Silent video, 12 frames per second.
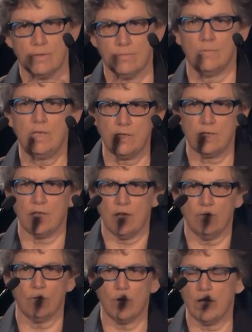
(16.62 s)
needs to
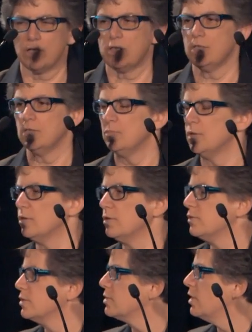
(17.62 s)
have a rest in the middle
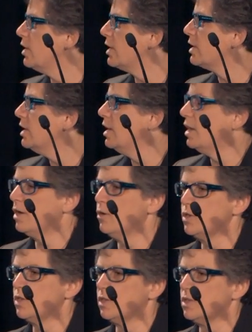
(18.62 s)
of the talk. I
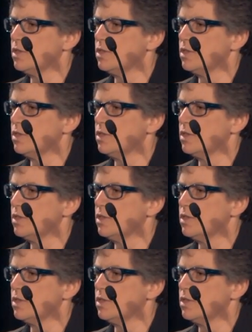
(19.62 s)
always like to